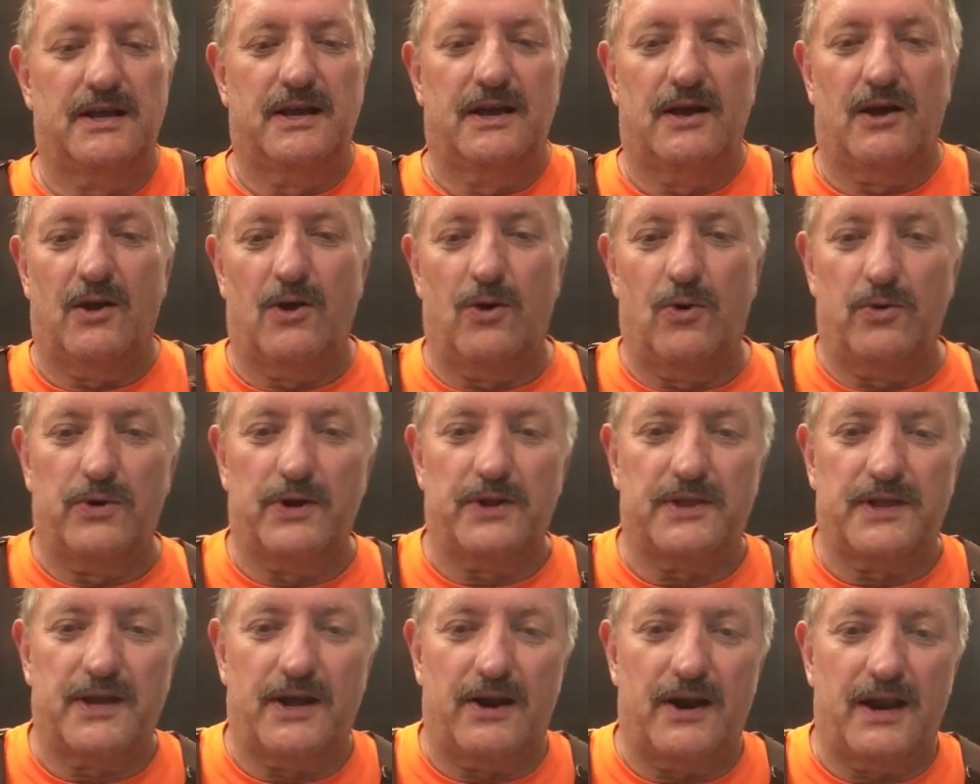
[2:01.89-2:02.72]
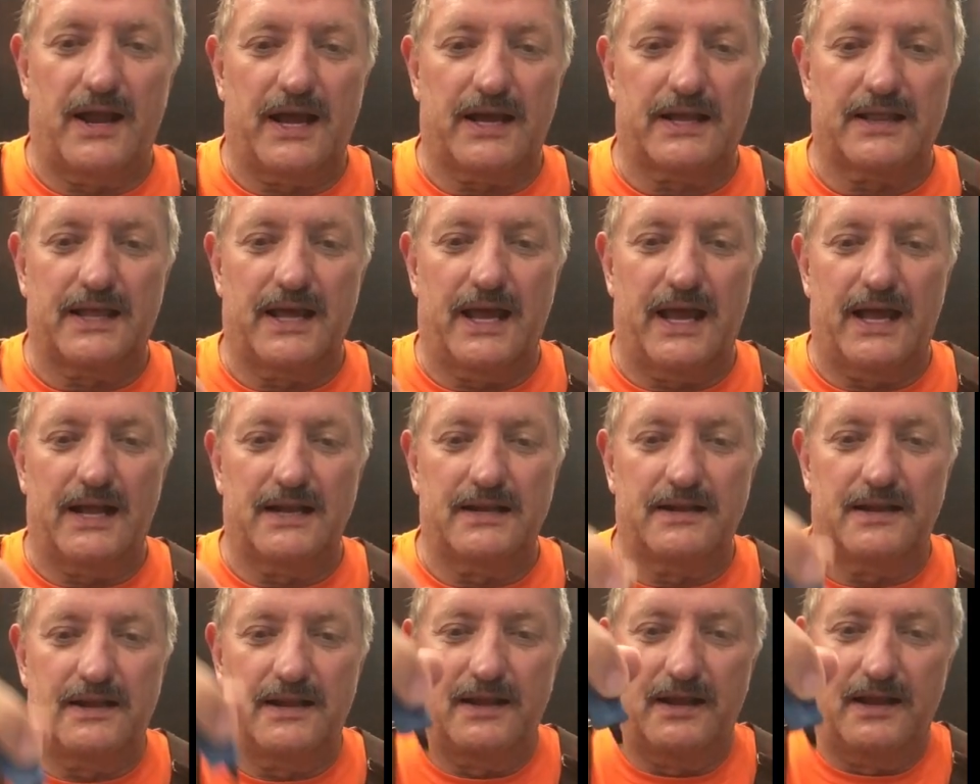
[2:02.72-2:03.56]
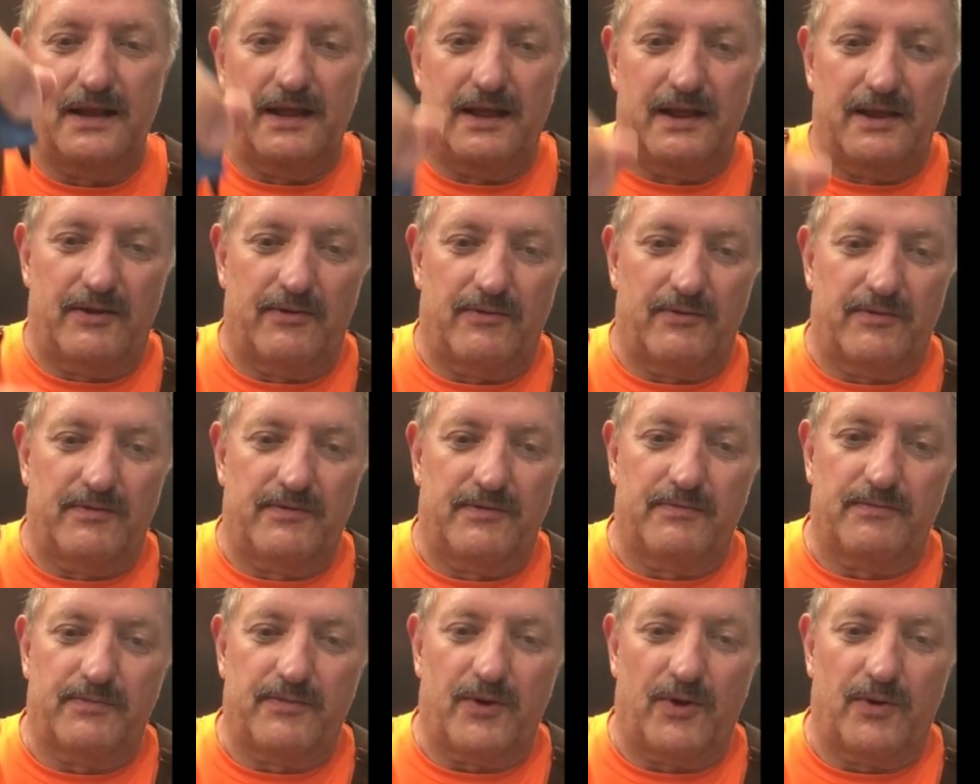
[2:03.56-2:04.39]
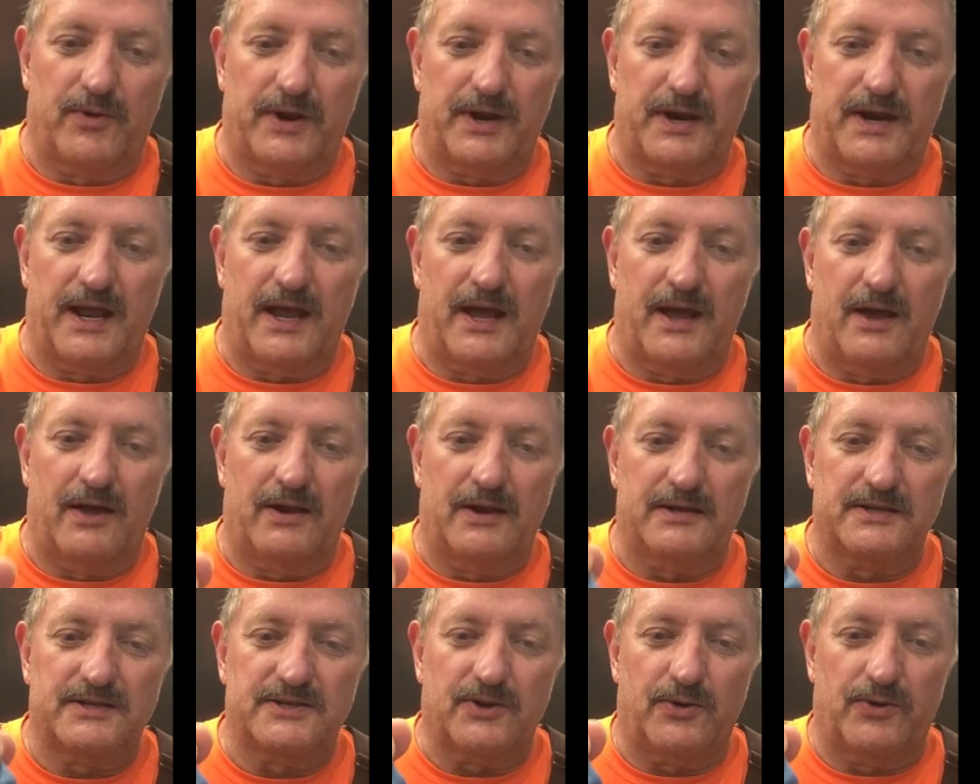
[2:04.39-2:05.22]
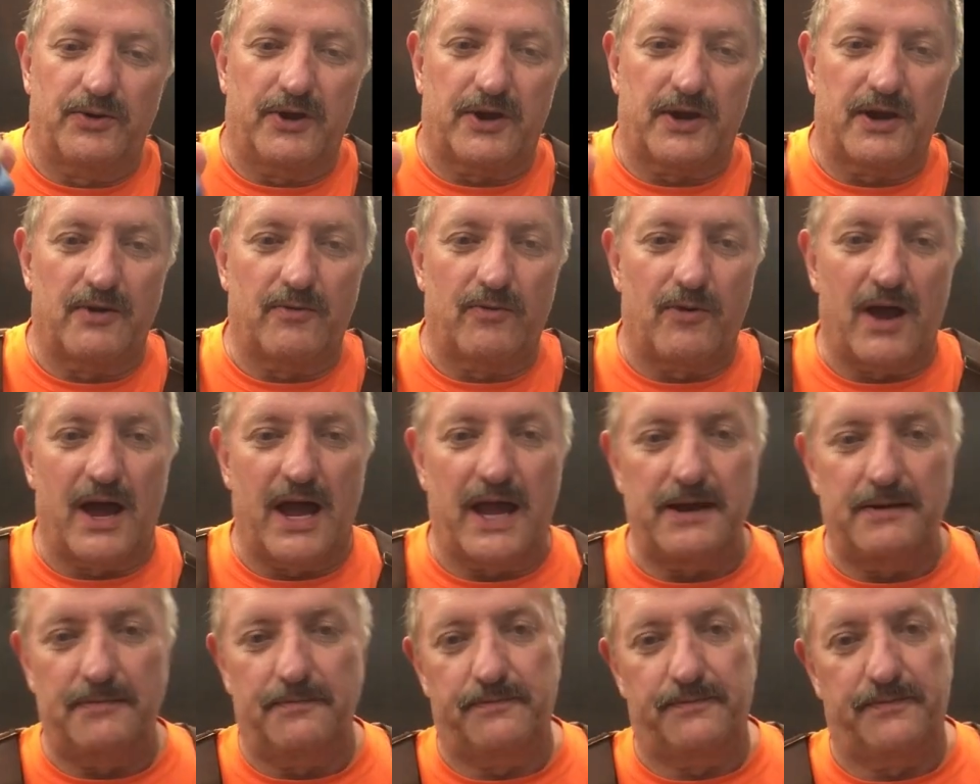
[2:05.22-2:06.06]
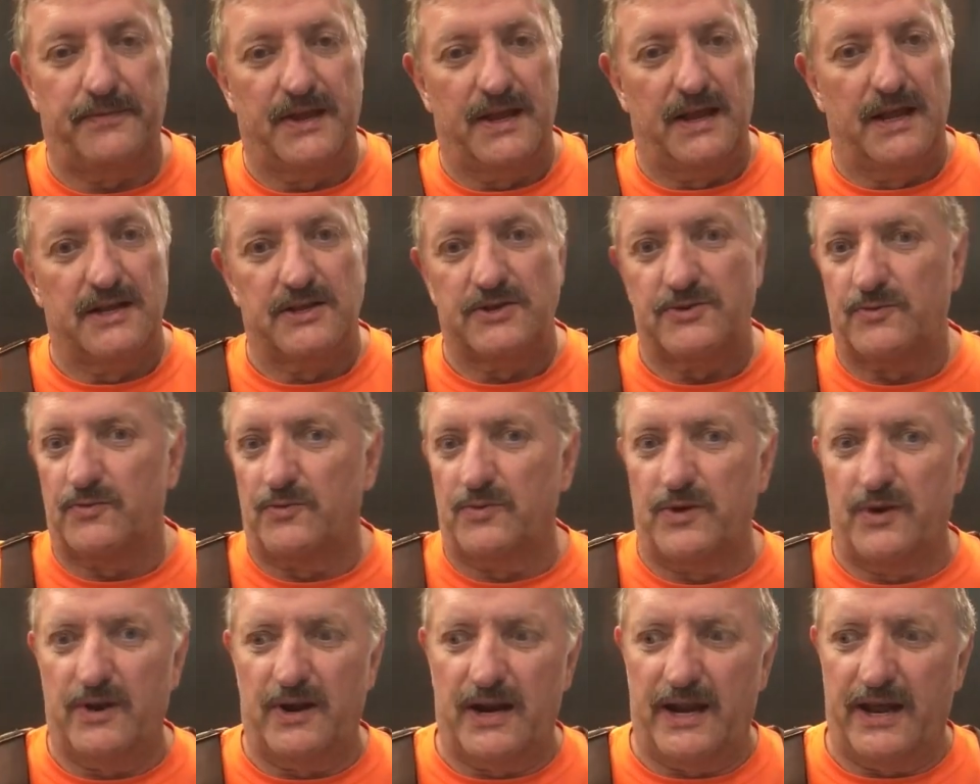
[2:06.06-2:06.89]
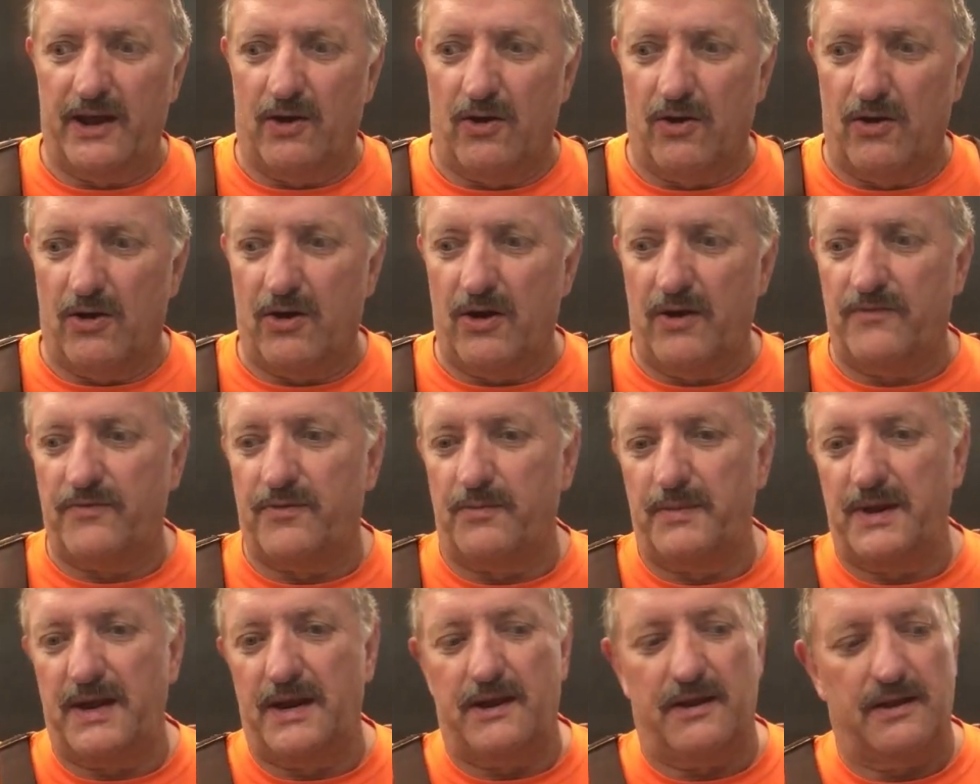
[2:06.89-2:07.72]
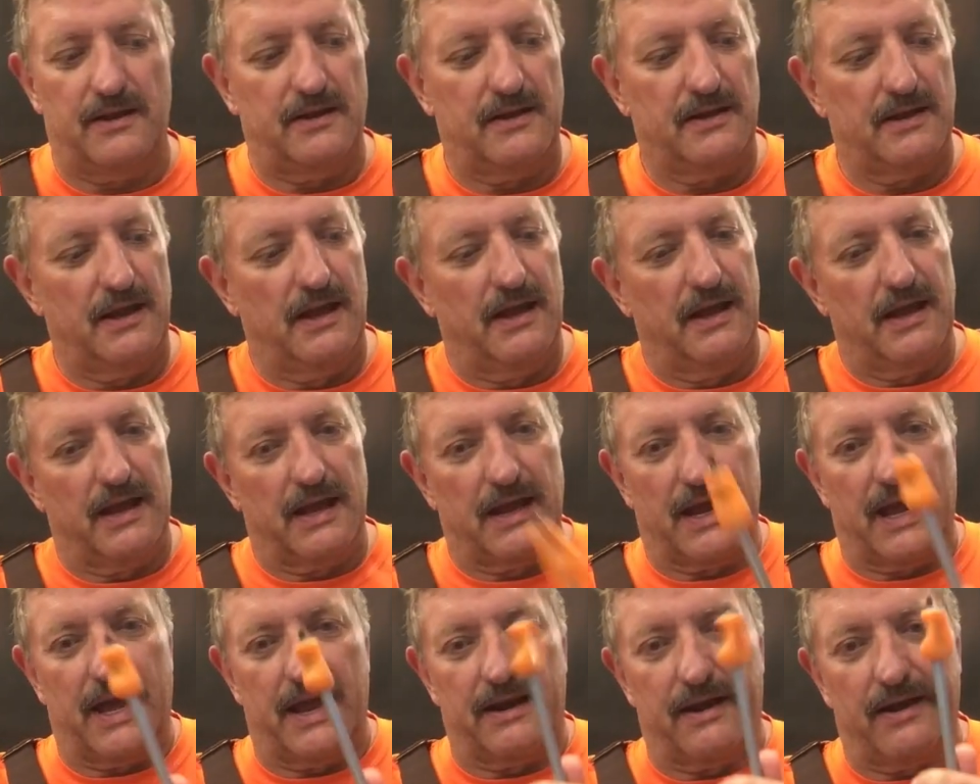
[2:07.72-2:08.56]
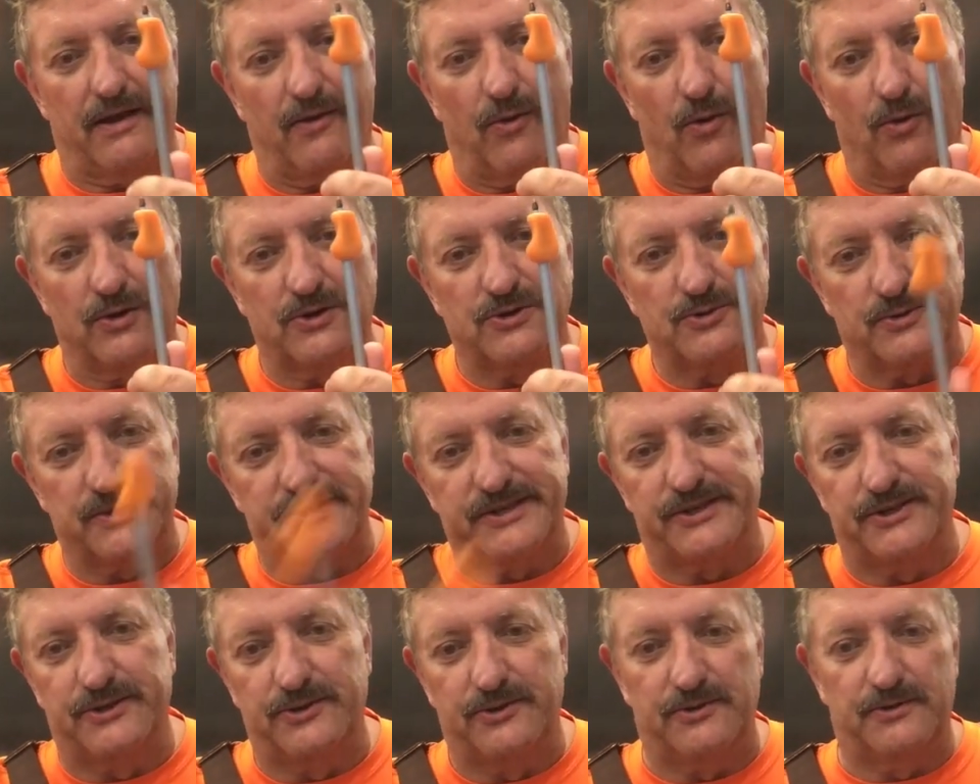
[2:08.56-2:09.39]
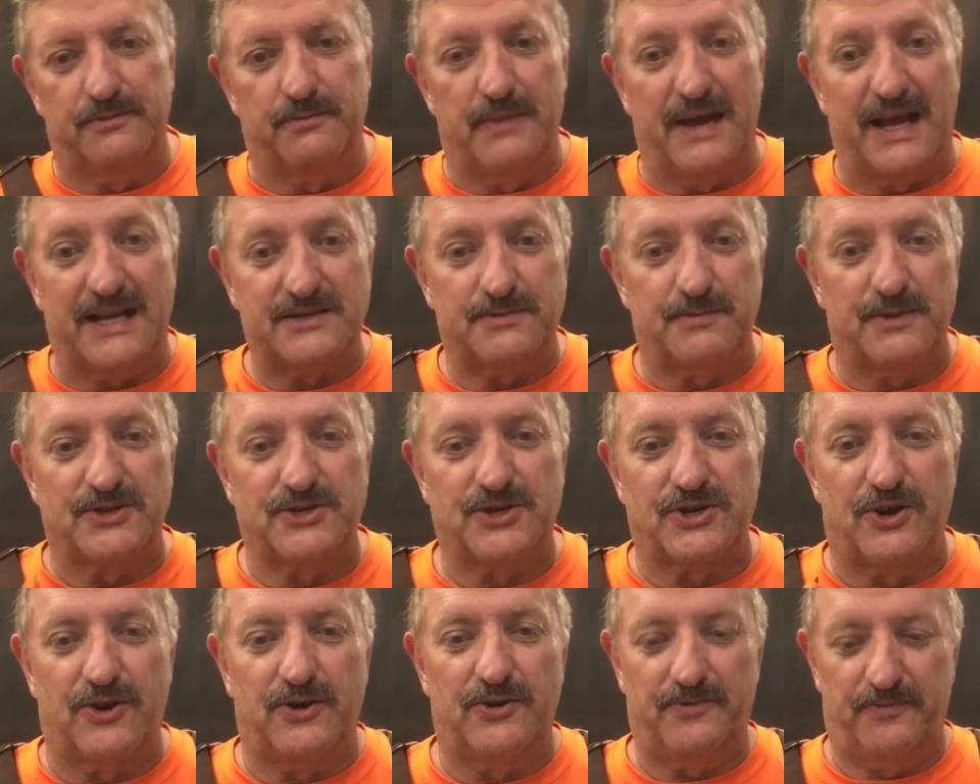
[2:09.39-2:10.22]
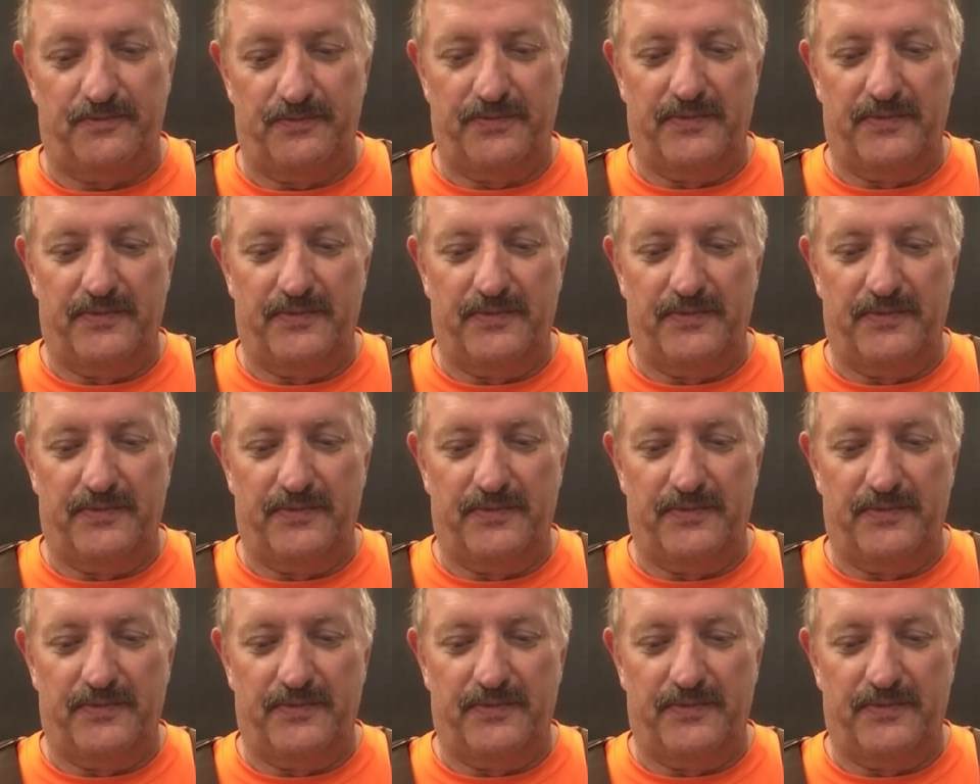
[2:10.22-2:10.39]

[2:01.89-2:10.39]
hold it there like that, hold it down, and so you can write. It's really hard for me to, got an orange one too, match my shirt,